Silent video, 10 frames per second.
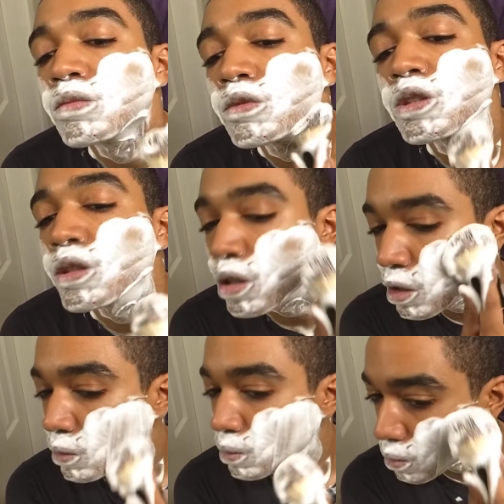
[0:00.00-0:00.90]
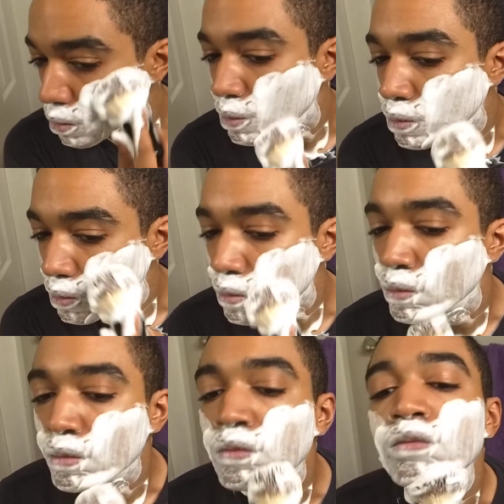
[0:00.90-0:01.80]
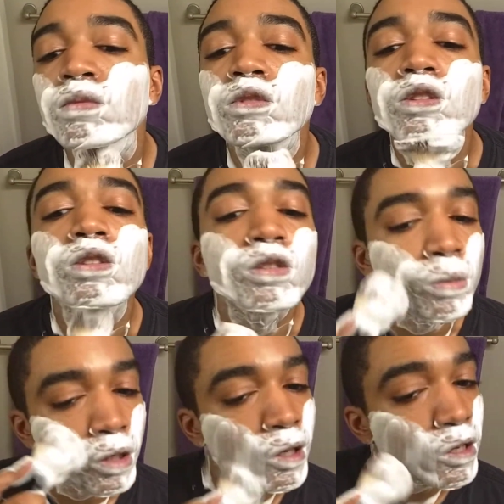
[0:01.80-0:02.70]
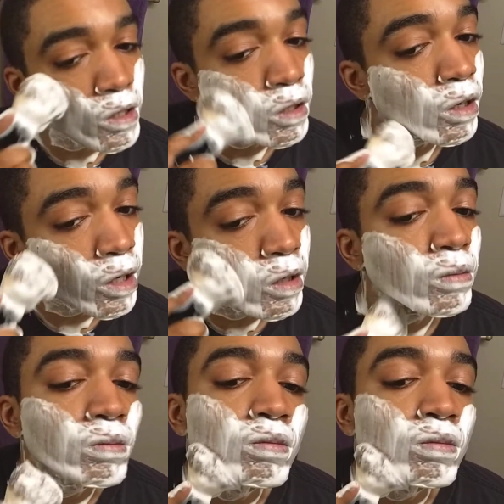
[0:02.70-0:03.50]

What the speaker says: Alright. So this will be against the grain.